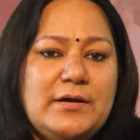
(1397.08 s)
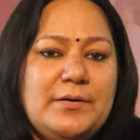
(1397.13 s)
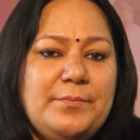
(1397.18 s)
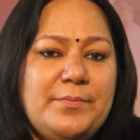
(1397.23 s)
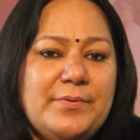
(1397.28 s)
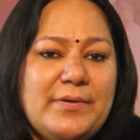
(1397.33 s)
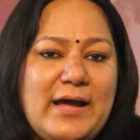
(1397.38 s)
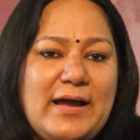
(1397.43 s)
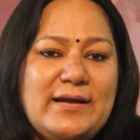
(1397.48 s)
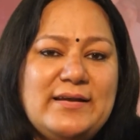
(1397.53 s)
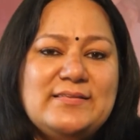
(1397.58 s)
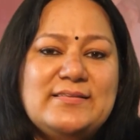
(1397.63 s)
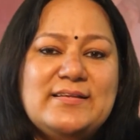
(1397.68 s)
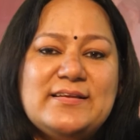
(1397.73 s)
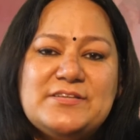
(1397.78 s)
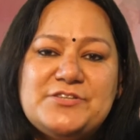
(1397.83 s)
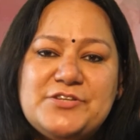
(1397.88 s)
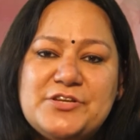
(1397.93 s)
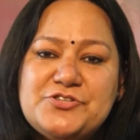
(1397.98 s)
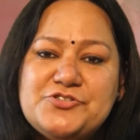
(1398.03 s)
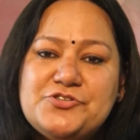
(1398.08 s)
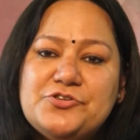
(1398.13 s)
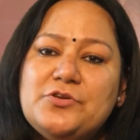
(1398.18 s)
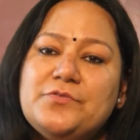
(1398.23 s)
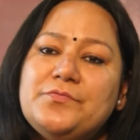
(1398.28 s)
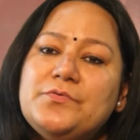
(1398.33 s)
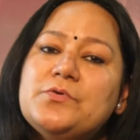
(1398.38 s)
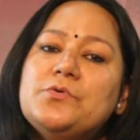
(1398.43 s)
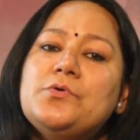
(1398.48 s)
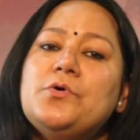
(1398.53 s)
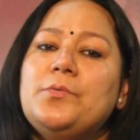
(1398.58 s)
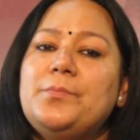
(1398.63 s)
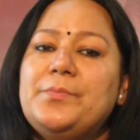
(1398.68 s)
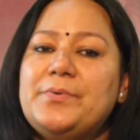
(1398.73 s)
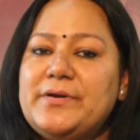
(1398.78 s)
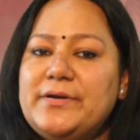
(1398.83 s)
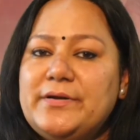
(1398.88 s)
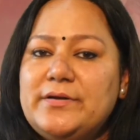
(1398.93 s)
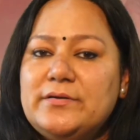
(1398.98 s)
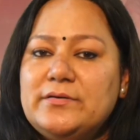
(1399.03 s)
A brand is an extension of a
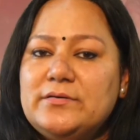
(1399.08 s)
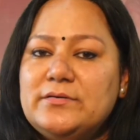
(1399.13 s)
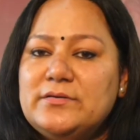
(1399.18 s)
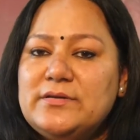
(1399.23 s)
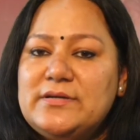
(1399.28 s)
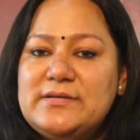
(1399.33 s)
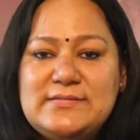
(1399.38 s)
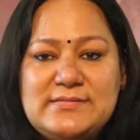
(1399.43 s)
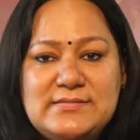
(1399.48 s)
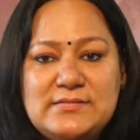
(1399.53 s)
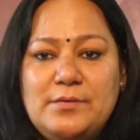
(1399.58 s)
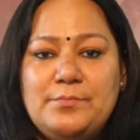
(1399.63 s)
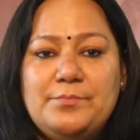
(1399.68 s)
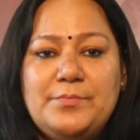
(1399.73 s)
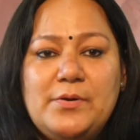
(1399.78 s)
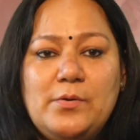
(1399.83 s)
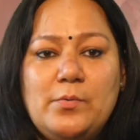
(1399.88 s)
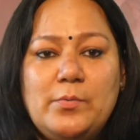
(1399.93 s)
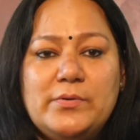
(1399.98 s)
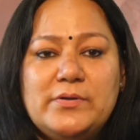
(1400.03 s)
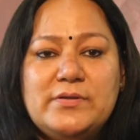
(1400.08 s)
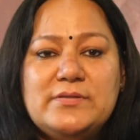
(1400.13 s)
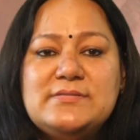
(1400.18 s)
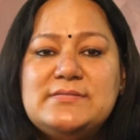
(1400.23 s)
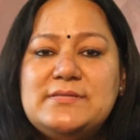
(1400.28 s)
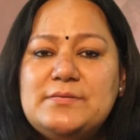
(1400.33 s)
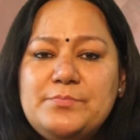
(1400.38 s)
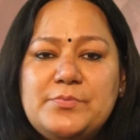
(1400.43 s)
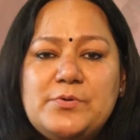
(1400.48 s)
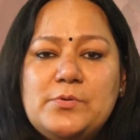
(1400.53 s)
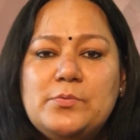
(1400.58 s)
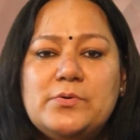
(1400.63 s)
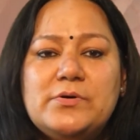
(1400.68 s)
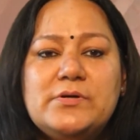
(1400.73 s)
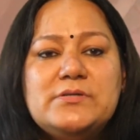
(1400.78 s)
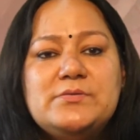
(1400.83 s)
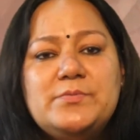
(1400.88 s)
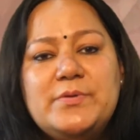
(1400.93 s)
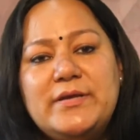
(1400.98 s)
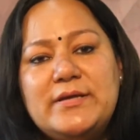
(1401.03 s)
corporate. In simple, in simple
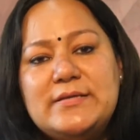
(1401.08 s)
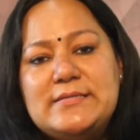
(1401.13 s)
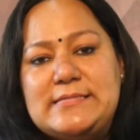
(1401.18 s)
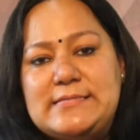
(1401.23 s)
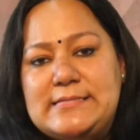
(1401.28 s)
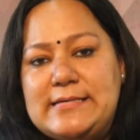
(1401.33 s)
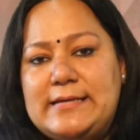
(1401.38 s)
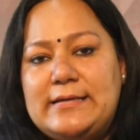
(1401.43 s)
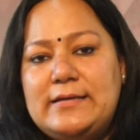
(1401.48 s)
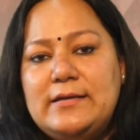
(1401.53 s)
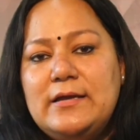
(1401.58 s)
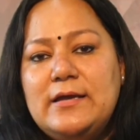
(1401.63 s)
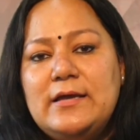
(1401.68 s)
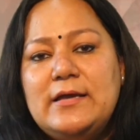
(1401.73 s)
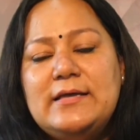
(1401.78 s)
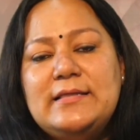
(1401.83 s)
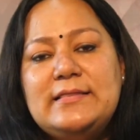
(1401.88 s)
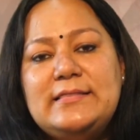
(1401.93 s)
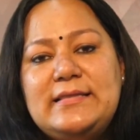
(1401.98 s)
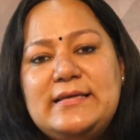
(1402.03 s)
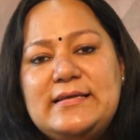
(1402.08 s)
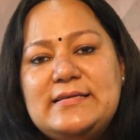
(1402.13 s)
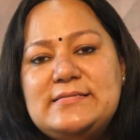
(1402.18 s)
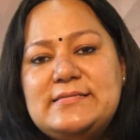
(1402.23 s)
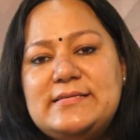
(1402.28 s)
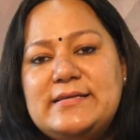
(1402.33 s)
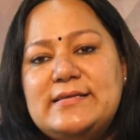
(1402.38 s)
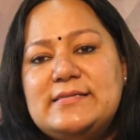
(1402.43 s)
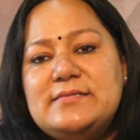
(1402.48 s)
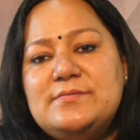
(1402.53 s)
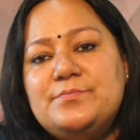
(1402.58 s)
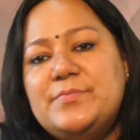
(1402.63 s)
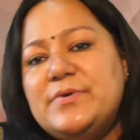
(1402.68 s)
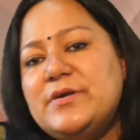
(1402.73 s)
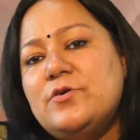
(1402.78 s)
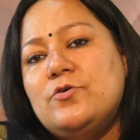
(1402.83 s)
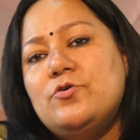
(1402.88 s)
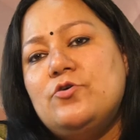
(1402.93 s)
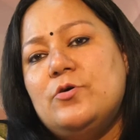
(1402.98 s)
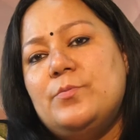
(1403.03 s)
words, we can say these days
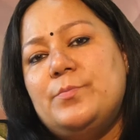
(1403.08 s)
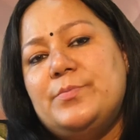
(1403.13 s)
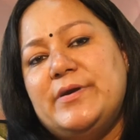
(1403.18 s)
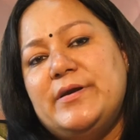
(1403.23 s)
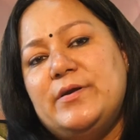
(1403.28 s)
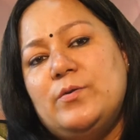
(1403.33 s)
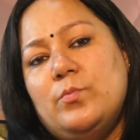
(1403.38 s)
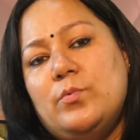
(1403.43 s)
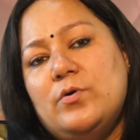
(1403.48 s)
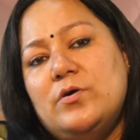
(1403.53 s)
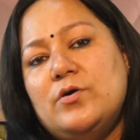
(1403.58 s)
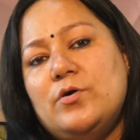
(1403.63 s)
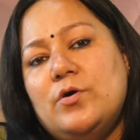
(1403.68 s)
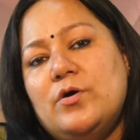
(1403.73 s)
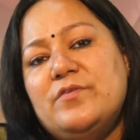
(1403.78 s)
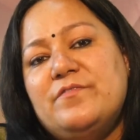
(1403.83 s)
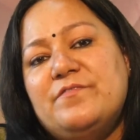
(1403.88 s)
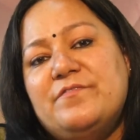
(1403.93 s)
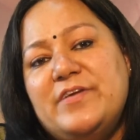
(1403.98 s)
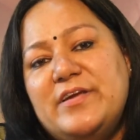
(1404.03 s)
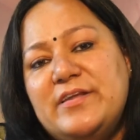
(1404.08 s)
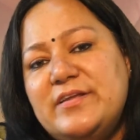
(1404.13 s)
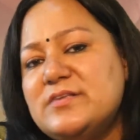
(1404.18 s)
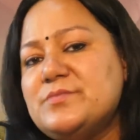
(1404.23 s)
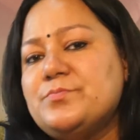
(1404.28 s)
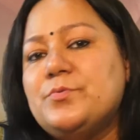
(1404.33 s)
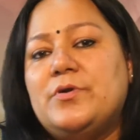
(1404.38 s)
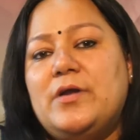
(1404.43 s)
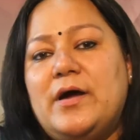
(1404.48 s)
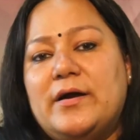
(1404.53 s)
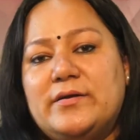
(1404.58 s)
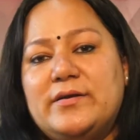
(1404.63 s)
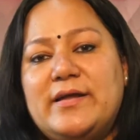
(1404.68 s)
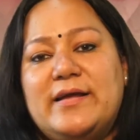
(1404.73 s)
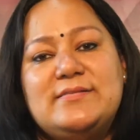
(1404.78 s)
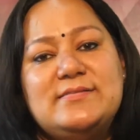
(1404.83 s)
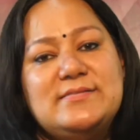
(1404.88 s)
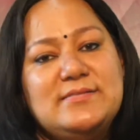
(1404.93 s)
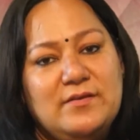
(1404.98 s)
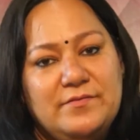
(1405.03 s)
big corporate work on various products
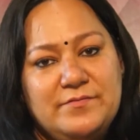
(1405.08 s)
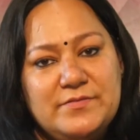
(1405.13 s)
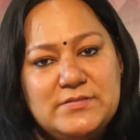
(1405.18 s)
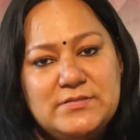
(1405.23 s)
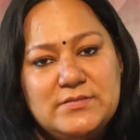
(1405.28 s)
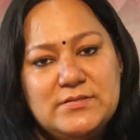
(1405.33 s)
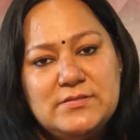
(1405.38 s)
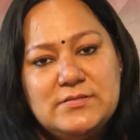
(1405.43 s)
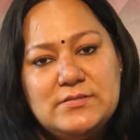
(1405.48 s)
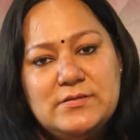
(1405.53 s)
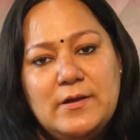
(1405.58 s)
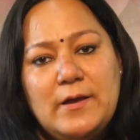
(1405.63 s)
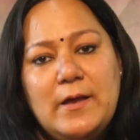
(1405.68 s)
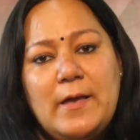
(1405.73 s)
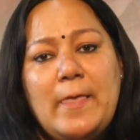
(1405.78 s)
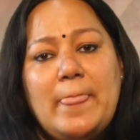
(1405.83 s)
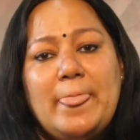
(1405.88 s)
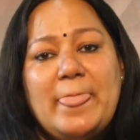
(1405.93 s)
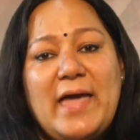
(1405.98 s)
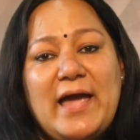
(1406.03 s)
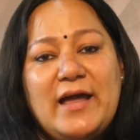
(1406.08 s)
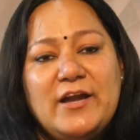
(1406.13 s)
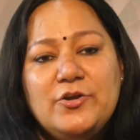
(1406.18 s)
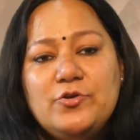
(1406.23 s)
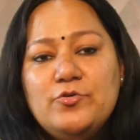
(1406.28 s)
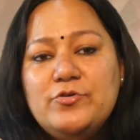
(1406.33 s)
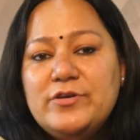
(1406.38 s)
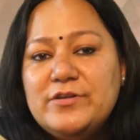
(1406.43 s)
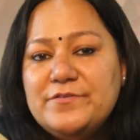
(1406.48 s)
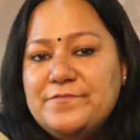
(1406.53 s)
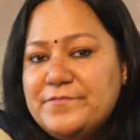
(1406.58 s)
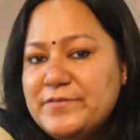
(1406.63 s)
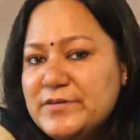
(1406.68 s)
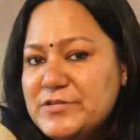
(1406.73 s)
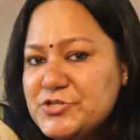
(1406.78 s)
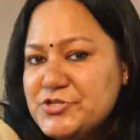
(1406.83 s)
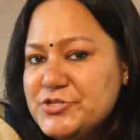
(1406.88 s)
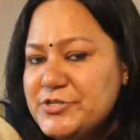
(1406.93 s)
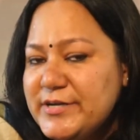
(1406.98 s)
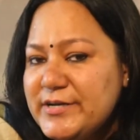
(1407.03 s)
and services and to
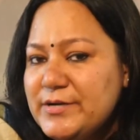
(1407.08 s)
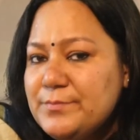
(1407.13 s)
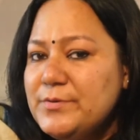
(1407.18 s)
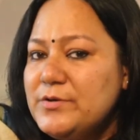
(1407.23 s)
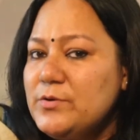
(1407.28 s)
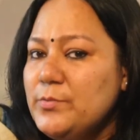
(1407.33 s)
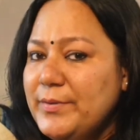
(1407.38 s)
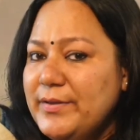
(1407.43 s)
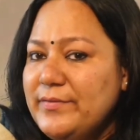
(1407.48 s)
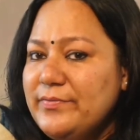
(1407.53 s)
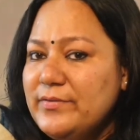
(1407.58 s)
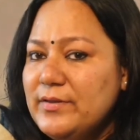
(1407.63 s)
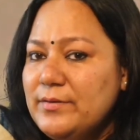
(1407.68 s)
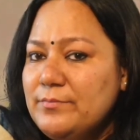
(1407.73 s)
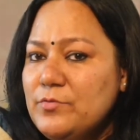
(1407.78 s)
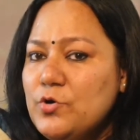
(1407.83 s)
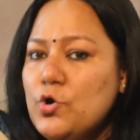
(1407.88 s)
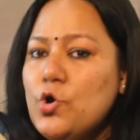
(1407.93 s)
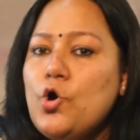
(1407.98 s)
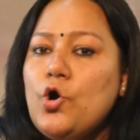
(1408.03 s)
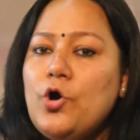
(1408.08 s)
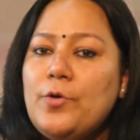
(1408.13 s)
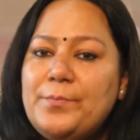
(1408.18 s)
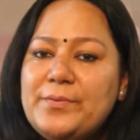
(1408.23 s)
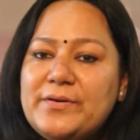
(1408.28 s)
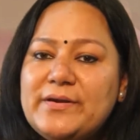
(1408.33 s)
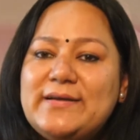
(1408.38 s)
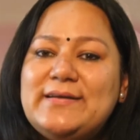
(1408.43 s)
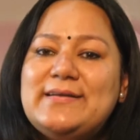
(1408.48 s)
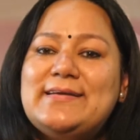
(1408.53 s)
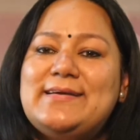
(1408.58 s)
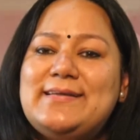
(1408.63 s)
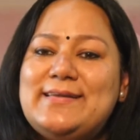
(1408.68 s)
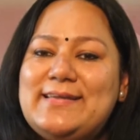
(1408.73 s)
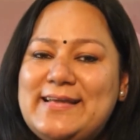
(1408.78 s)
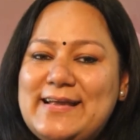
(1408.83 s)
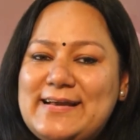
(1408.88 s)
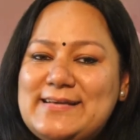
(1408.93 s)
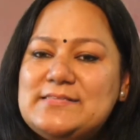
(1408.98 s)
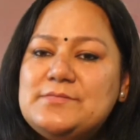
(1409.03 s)
differentiate between them, corporate
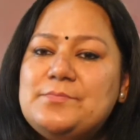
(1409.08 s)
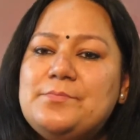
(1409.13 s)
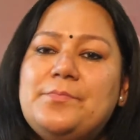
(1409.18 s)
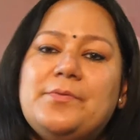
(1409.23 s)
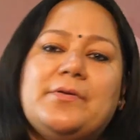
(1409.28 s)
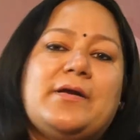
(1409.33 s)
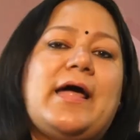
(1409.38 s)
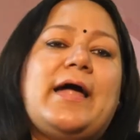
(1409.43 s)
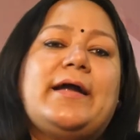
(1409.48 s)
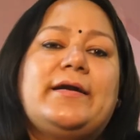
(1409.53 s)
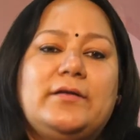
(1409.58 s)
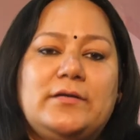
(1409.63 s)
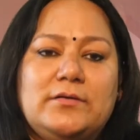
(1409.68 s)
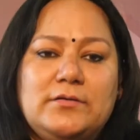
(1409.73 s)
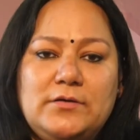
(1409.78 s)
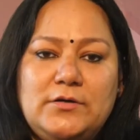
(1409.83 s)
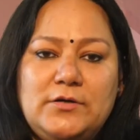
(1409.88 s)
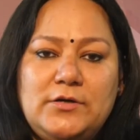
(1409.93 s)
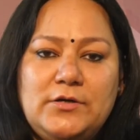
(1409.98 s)
creates brand.